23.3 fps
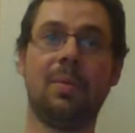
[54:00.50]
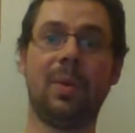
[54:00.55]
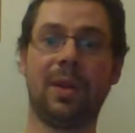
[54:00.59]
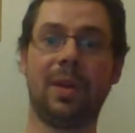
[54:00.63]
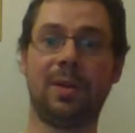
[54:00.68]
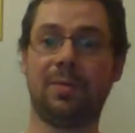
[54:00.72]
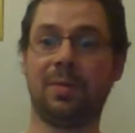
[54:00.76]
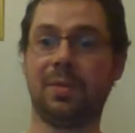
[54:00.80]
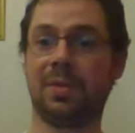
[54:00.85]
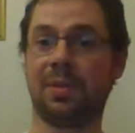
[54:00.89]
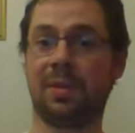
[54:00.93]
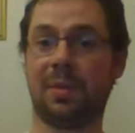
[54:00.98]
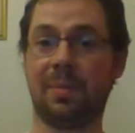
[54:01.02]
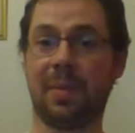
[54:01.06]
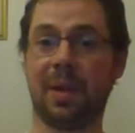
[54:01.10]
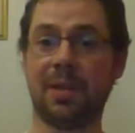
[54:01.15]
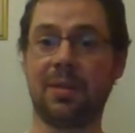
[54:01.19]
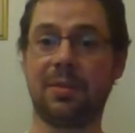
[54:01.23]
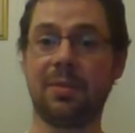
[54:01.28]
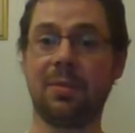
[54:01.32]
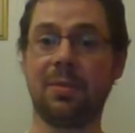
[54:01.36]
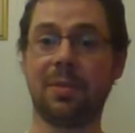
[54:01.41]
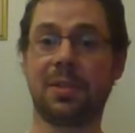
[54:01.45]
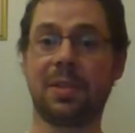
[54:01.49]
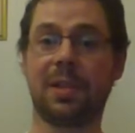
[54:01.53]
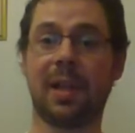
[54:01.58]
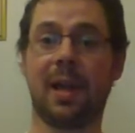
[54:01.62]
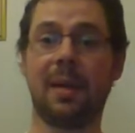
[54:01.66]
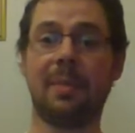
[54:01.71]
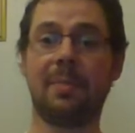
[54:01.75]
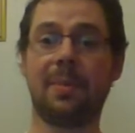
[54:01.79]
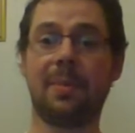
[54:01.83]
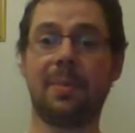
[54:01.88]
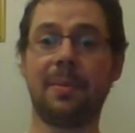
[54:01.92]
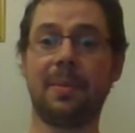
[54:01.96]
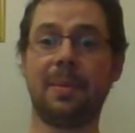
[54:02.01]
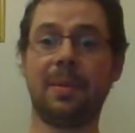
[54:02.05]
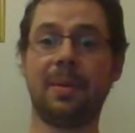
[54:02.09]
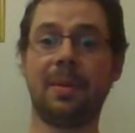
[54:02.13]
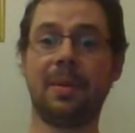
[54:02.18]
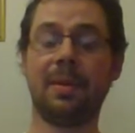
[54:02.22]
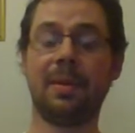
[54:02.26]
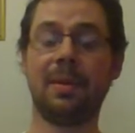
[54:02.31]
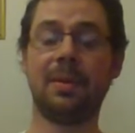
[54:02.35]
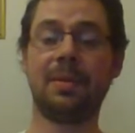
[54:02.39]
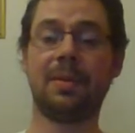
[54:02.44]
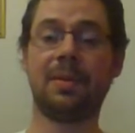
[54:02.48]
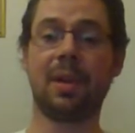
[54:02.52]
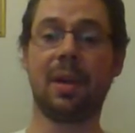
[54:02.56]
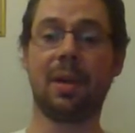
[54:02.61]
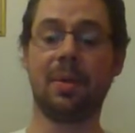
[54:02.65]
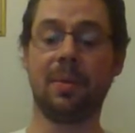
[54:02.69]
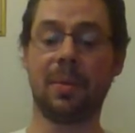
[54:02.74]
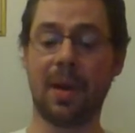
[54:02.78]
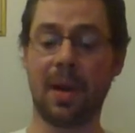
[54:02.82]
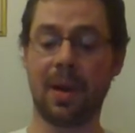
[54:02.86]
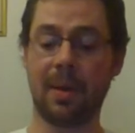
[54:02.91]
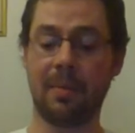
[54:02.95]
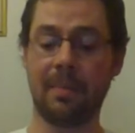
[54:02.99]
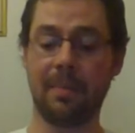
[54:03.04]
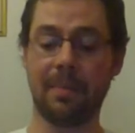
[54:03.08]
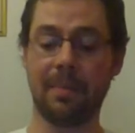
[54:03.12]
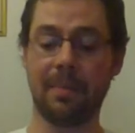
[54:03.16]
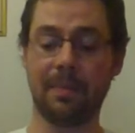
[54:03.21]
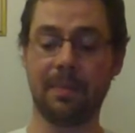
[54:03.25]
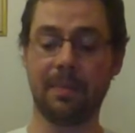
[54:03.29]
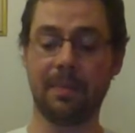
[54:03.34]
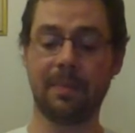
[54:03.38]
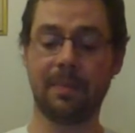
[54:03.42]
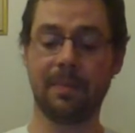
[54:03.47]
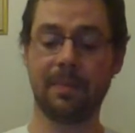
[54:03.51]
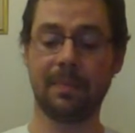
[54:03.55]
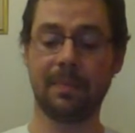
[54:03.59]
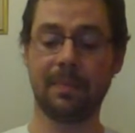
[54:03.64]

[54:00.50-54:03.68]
which was on my doorstep. So